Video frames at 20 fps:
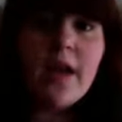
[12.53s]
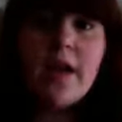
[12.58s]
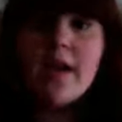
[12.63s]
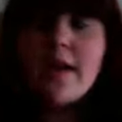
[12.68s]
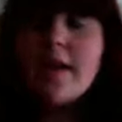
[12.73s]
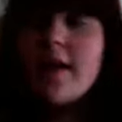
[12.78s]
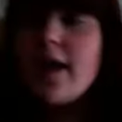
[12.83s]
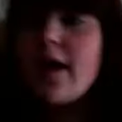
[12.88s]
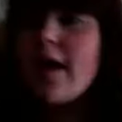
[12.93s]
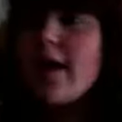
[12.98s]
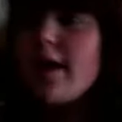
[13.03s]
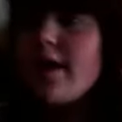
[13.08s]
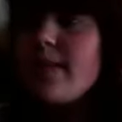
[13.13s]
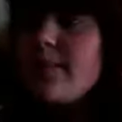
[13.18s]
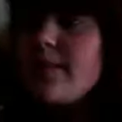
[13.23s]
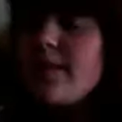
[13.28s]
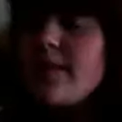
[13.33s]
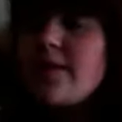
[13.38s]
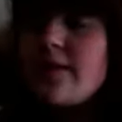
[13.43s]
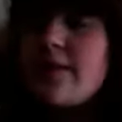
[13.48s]
yeah,
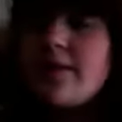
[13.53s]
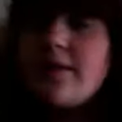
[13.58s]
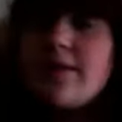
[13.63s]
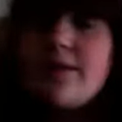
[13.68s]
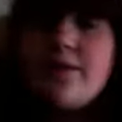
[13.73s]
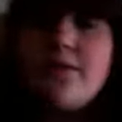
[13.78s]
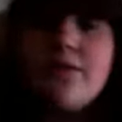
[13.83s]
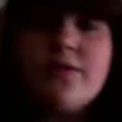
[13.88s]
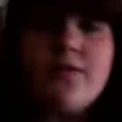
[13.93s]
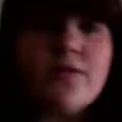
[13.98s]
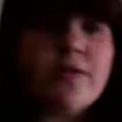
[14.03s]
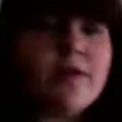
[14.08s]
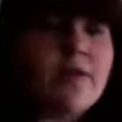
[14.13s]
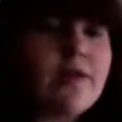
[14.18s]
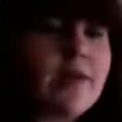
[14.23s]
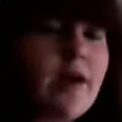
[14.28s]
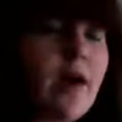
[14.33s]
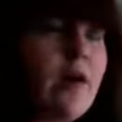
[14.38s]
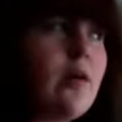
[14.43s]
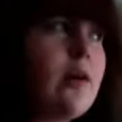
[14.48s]
I'm gonna continue this video
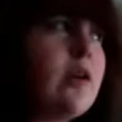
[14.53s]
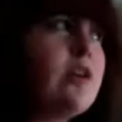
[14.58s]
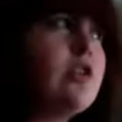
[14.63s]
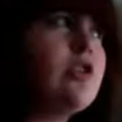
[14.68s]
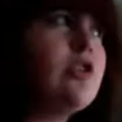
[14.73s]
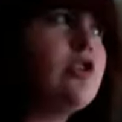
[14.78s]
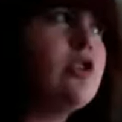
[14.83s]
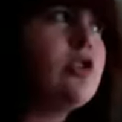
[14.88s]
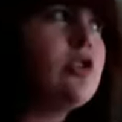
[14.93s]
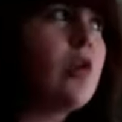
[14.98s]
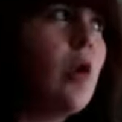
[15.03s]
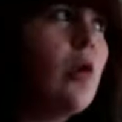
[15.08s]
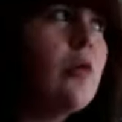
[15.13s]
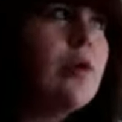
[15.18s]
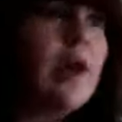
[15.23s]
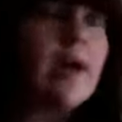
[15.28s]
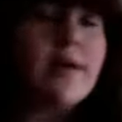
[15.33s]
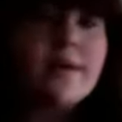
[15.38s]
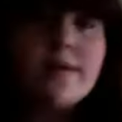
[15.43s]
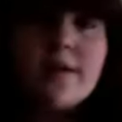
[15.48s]
now. It is so
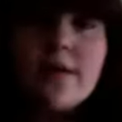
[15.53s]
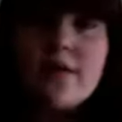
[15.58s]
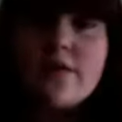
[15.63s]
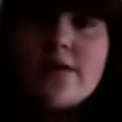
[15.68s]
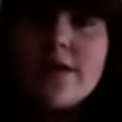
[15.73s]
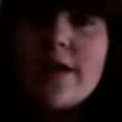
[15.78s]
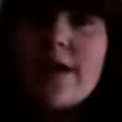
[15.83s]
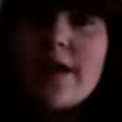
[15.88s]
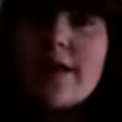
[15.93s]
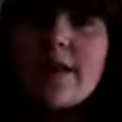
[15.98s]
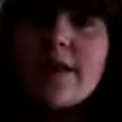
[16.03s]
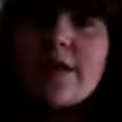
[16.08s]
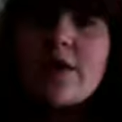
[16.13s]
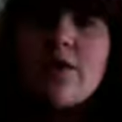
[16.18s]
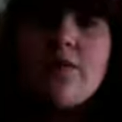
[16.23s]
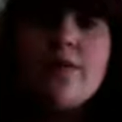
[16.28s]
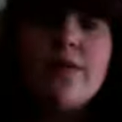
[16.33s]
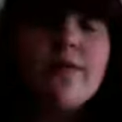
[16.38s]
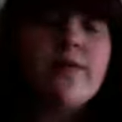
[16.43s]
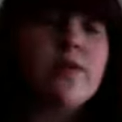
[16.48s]
nice out today, like
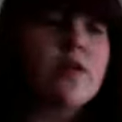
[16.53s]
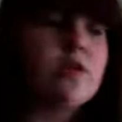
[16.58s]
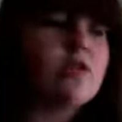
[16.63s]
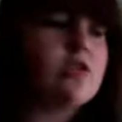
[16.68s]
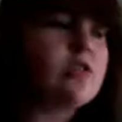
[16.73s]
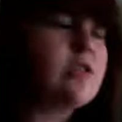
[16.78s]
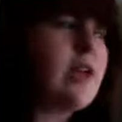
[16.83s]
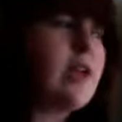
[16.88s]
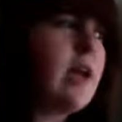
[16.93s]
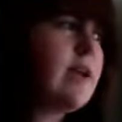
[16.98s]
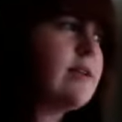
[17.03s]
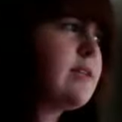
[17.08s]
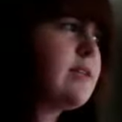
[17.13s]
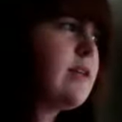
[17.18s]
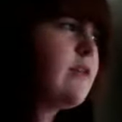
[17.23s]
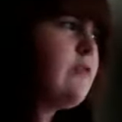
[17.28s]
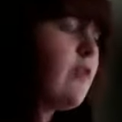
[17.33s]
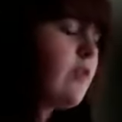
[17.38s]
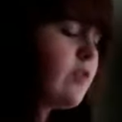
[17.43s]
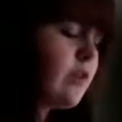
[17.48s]
you won't even understand. It's
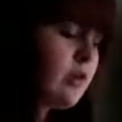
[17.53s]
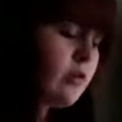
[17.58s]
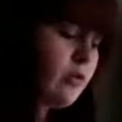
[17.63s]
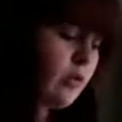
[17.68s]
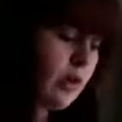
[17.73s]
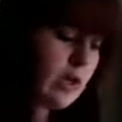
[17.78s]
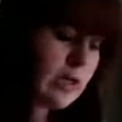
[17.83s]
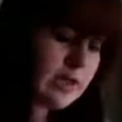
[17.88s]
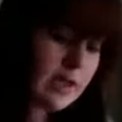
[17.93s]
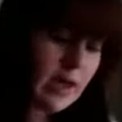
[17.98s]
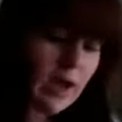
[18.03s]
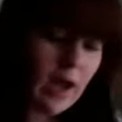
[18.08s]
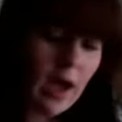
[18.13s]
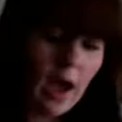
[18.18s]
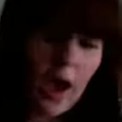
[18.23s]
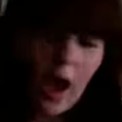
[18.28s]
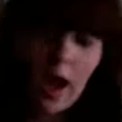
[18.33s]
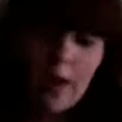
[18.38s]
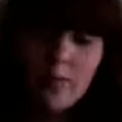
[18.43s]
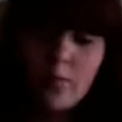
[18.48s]
like 50 degrees.
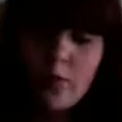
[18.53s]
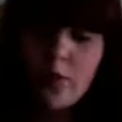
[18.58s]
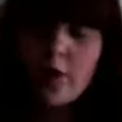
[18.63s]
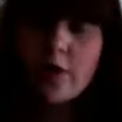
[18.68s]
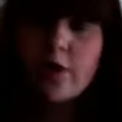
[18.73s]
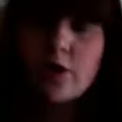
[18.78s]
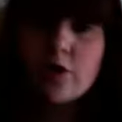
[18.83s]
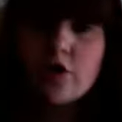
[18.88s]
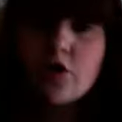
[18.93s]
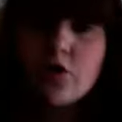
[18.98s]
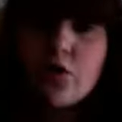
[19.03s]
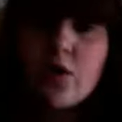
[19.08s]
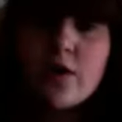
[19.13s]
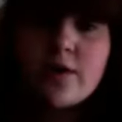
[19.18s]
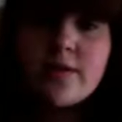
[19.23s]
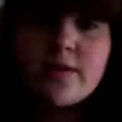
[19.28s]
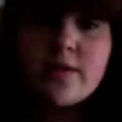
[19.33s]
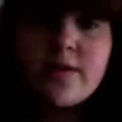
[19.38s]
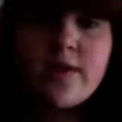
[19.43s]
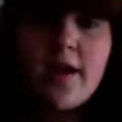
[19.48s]
I'm wearing
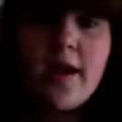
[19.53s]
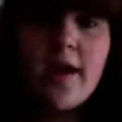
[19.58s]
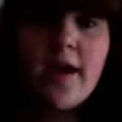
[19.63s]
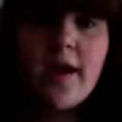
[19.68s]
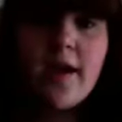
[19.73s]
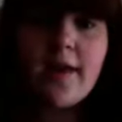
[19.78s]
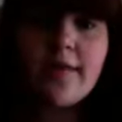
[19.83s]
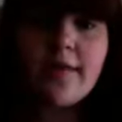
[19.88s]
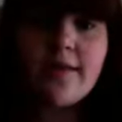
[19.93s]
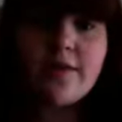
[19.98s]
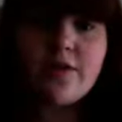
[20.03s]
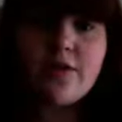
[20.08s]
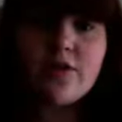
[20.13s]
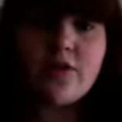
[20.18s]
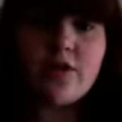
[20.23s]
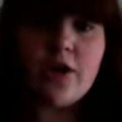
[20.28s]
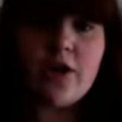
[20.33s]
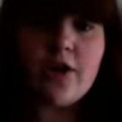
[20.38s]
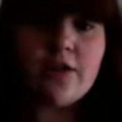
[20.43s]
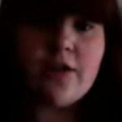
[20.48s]
shorts and this
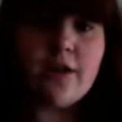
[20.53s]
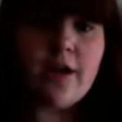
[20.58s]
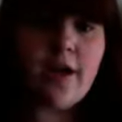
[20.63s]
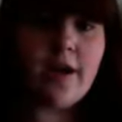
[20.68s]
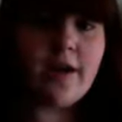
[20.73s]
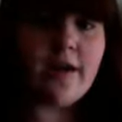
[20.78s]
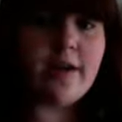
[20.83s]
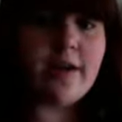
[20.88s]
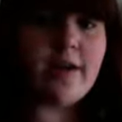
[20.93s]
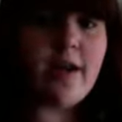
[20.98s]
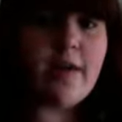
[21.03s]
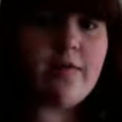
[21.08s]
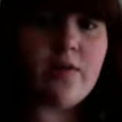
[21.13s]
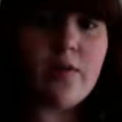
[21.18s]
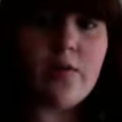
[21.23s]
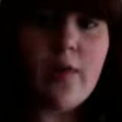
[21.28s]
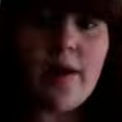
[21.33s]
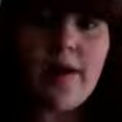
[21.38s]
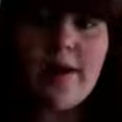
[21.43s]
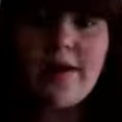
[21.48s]
shirt that I never
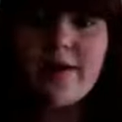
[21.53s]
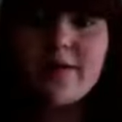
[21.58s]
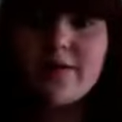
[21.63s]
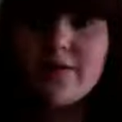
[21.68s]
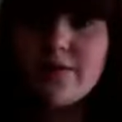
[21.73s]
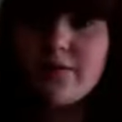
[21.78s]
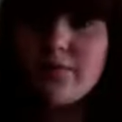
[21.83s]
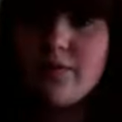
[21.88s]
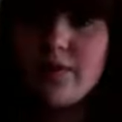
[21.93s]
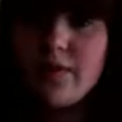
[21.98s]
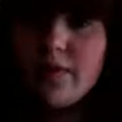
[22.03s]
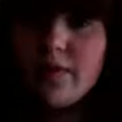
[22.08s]
wear because it's really